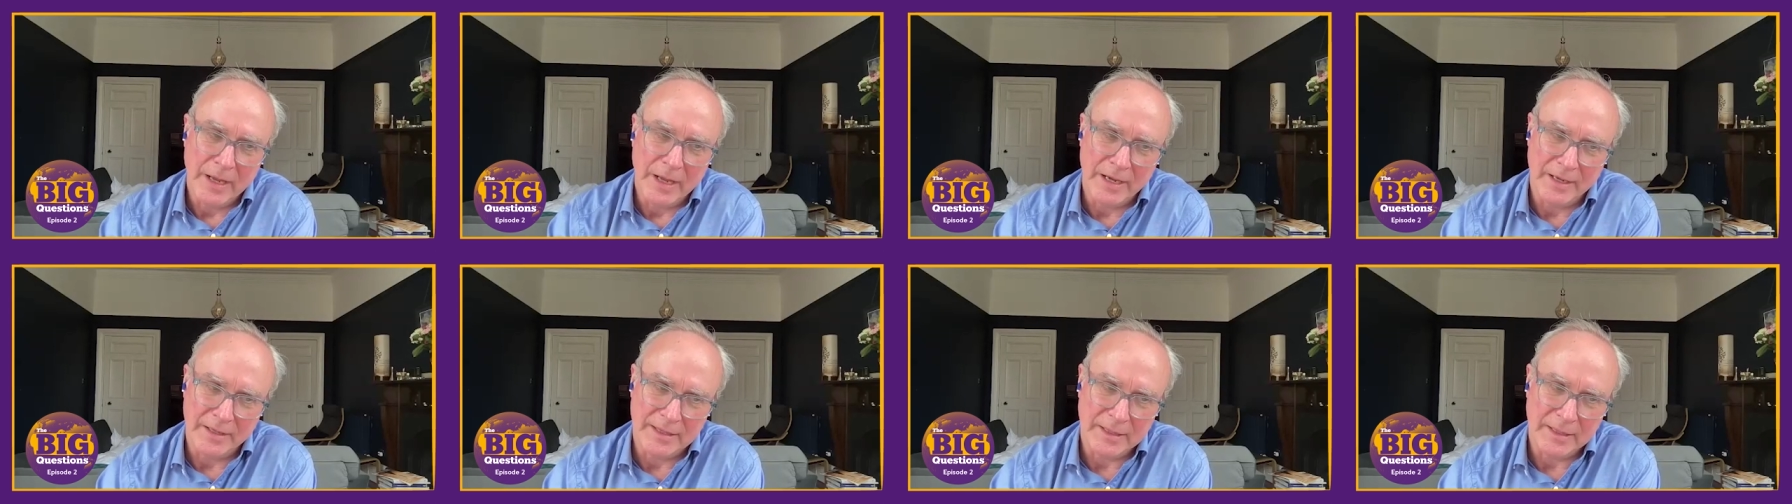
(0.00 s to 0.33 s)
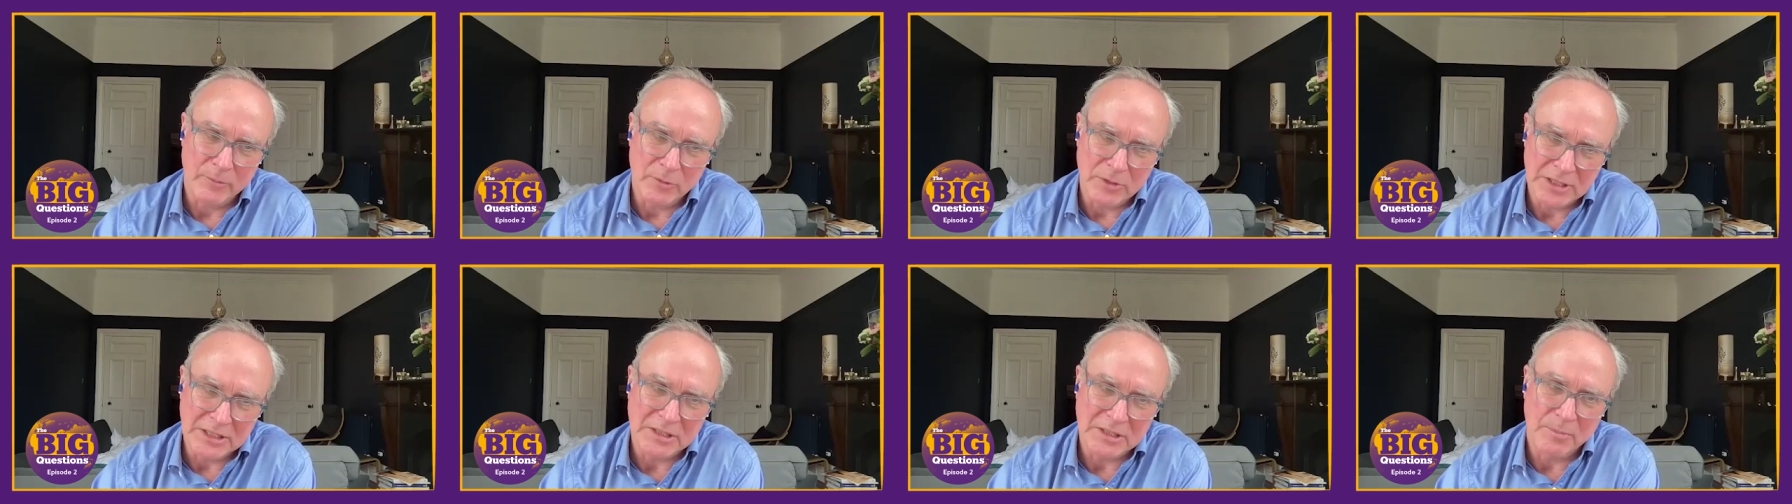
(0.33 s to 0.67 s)

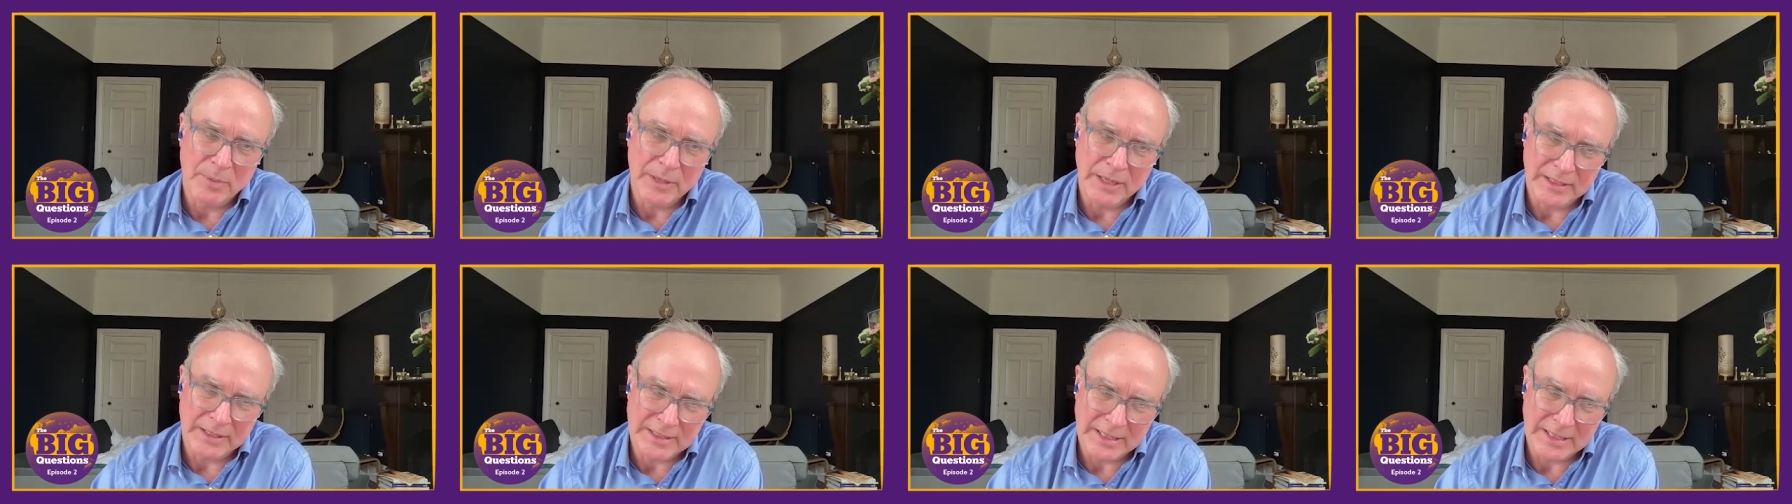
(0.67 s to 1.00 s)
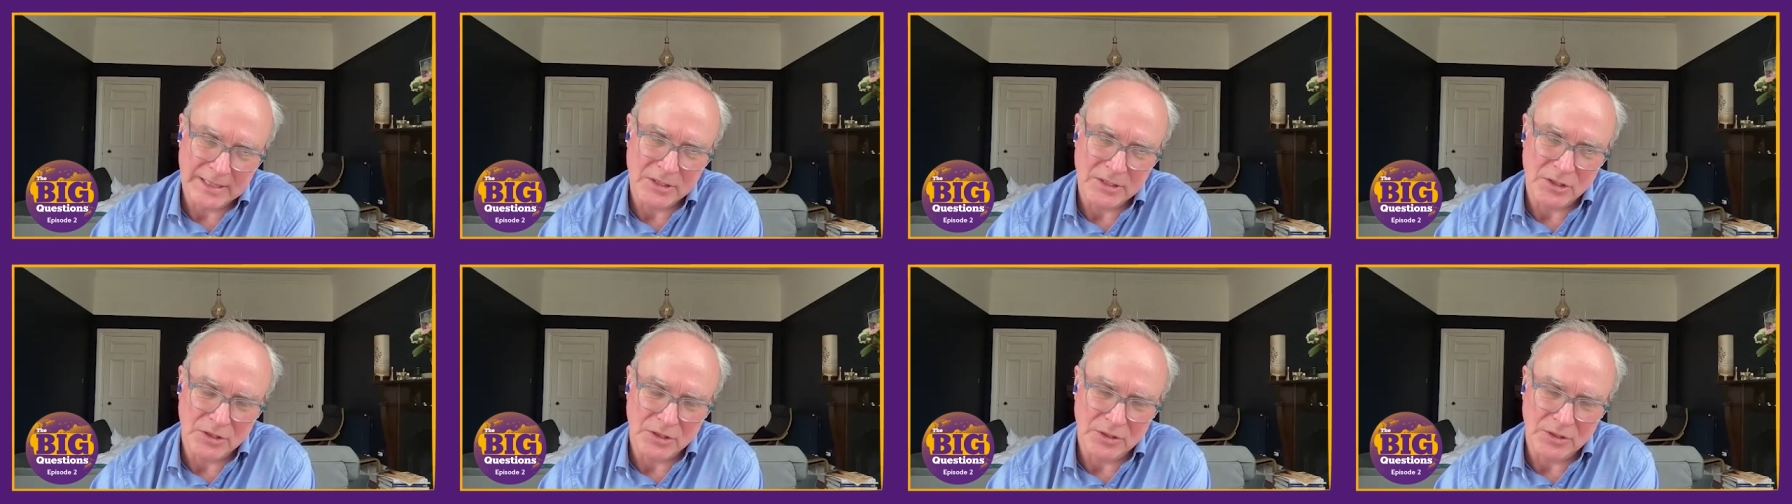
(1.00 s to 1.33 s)
um, I think we need
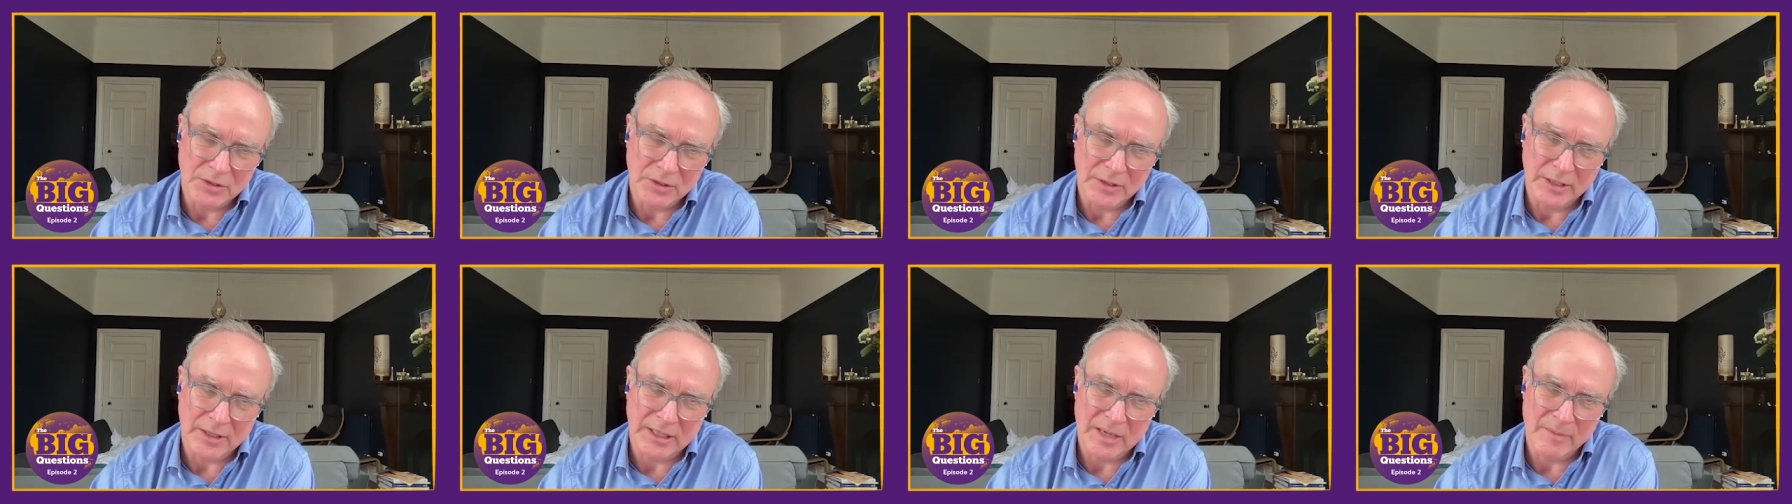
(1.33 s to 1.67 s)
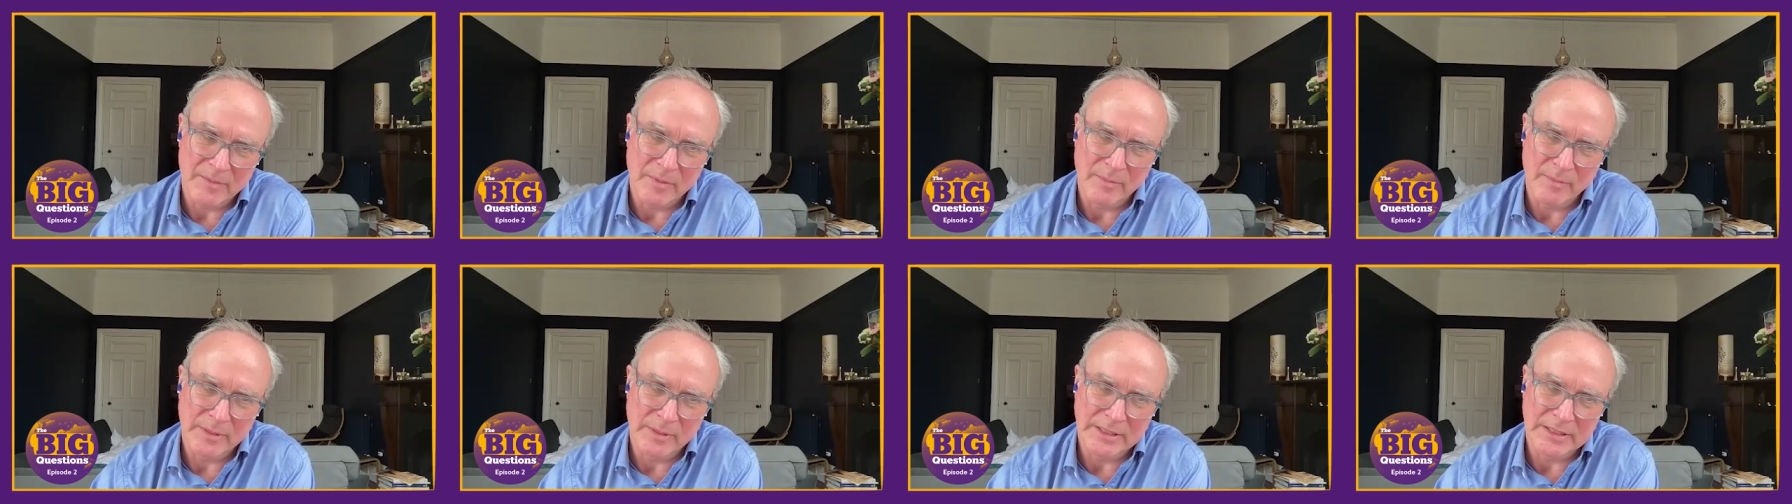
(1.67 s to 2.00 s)
to pay attention
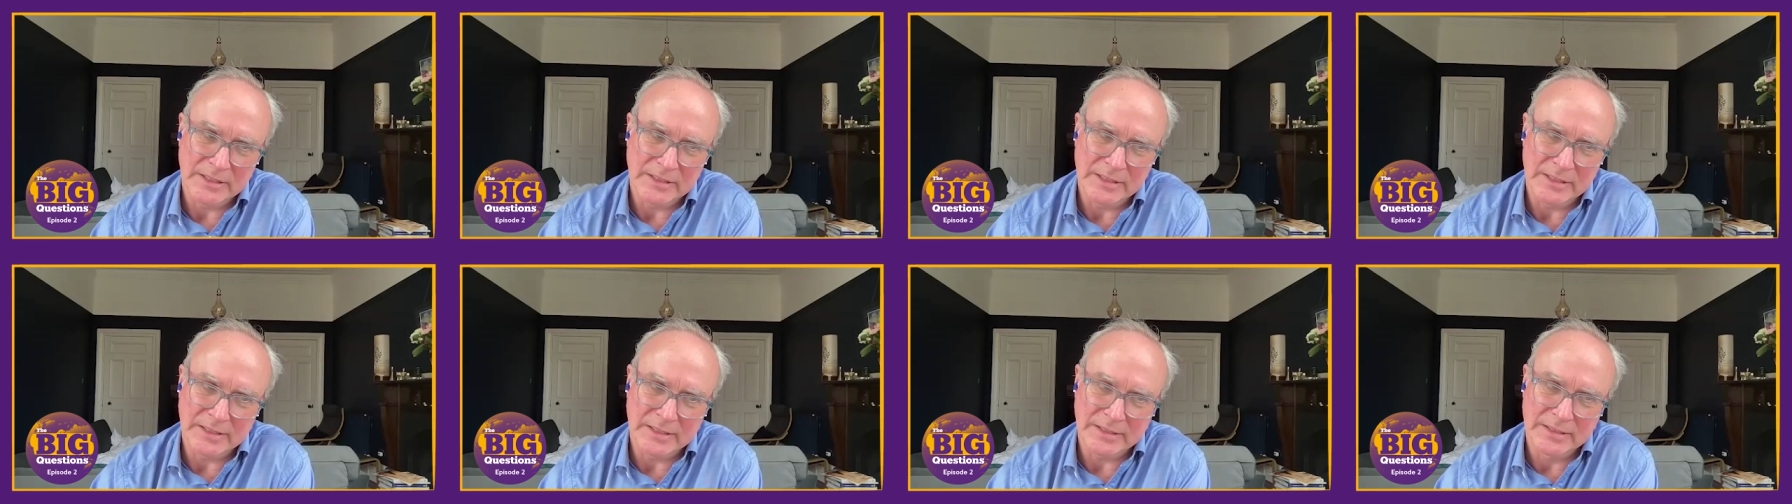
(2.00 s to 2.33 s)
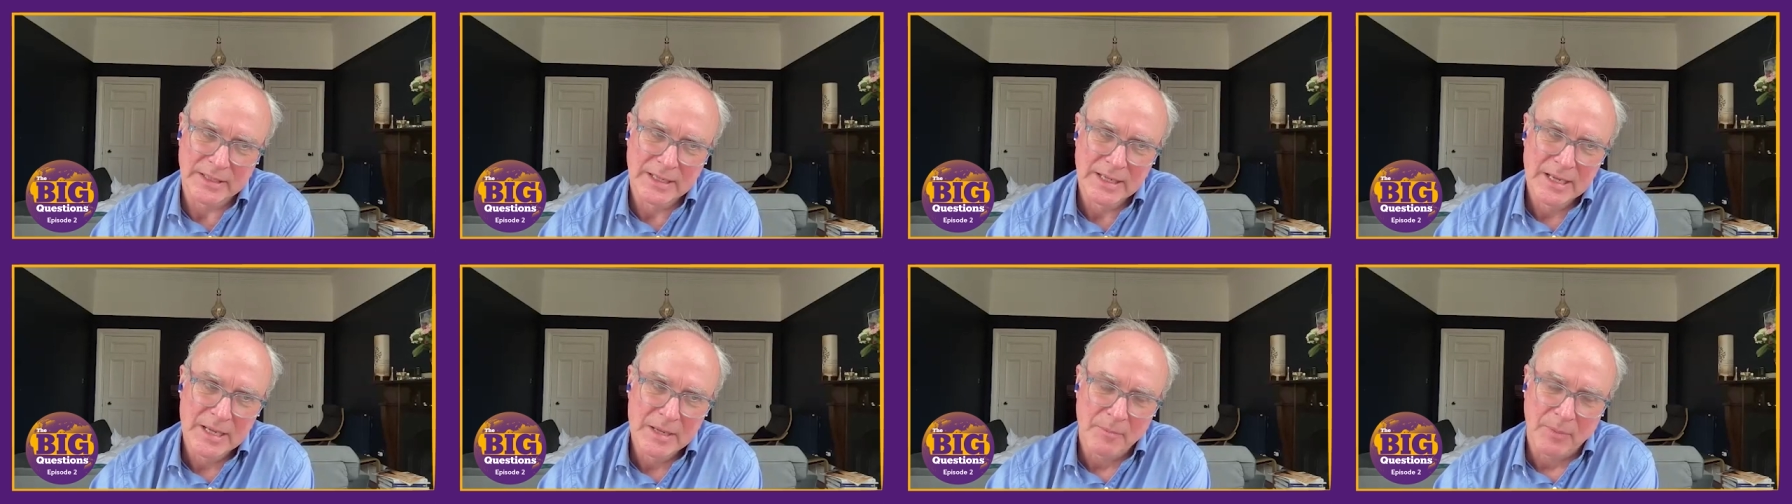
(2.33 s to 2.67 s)
to their
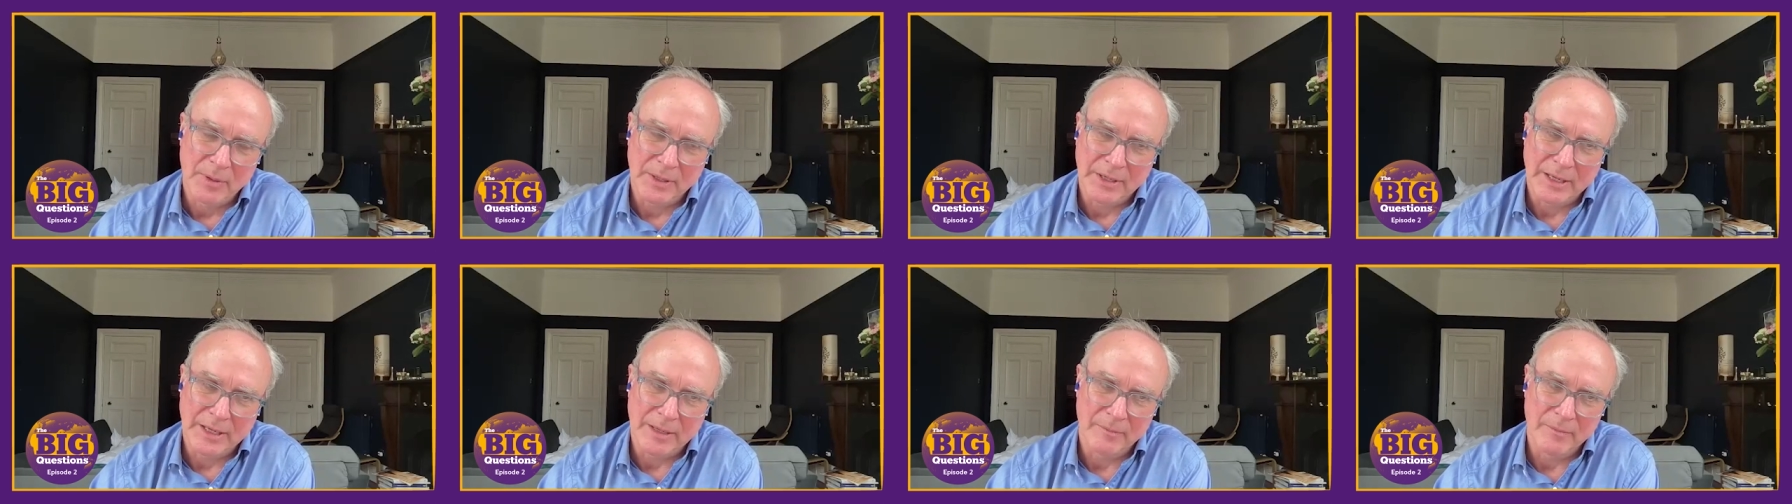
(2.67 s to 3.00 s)
capabilities.